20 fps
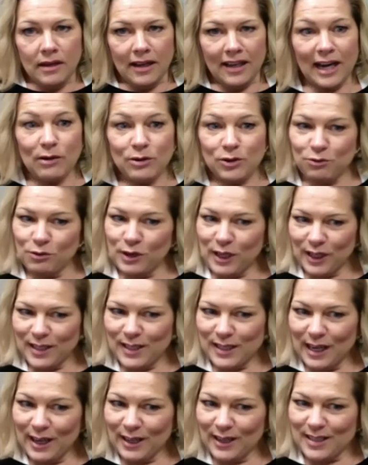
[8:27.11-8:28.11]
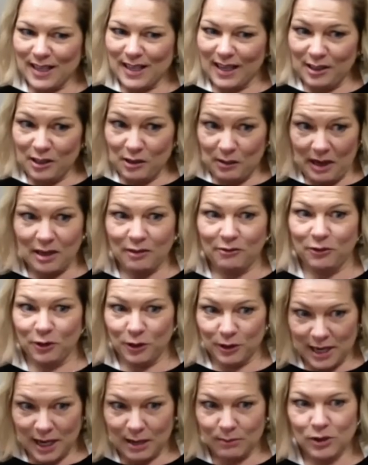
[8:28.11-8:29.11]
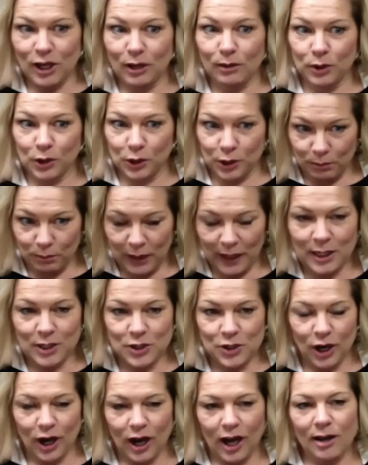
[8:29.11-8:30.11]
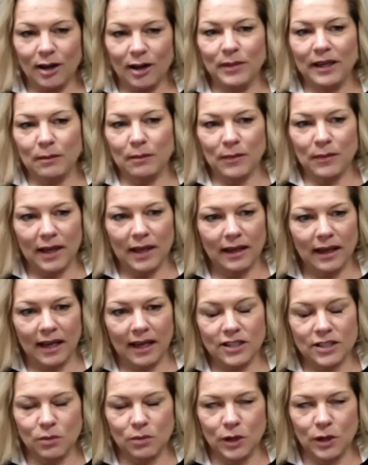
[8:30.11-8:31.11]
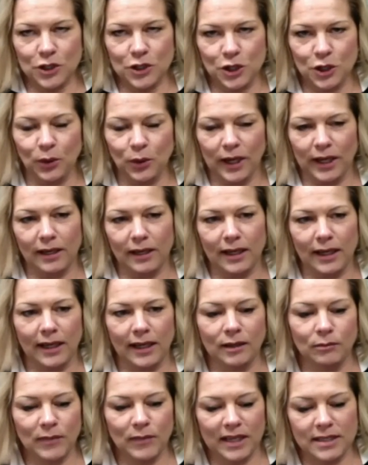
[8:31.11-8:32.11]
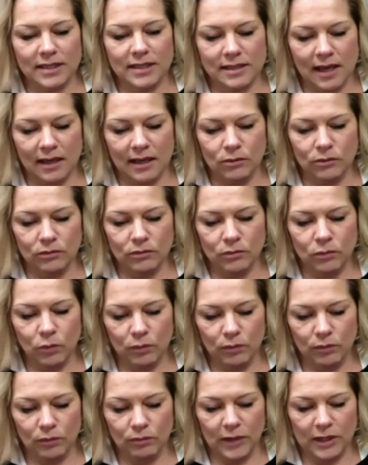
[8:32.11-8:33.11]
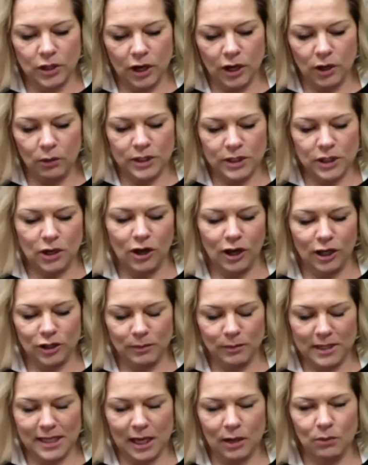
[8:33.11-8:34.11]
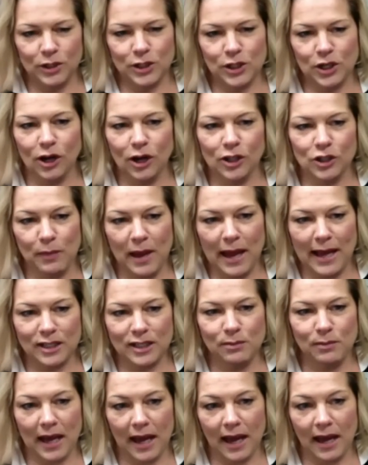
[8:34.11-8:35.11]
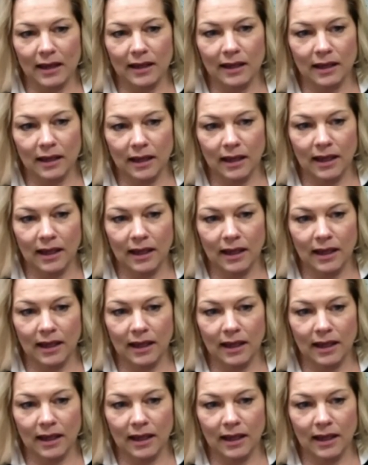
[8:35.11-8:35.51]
I was really scared because I had a full-time job, a good paying job. And I'm like, I just want to do it. And my daughter went to college. My son went to college back to back.